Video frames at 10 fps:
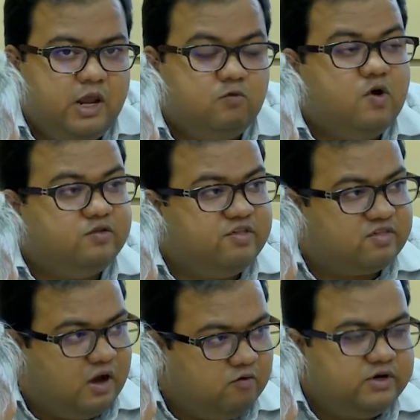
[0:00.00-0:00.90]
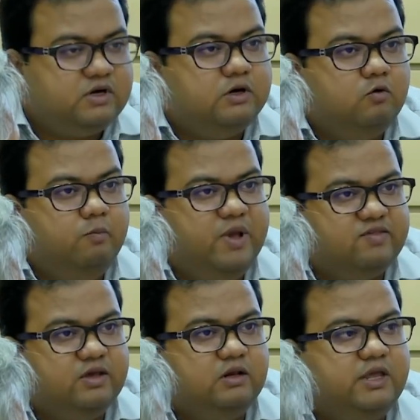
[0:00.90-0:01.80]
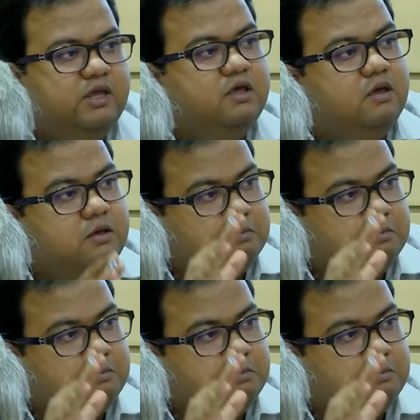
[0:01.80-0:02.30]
It was the Savarkar who basically